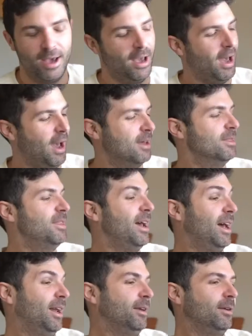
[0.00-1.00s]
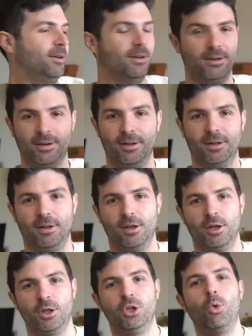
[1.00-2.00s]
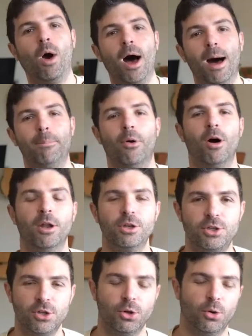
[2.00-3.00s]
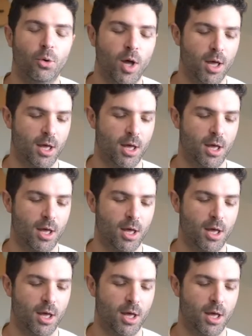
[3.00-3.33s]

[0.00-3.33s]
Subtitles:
And then you hop onto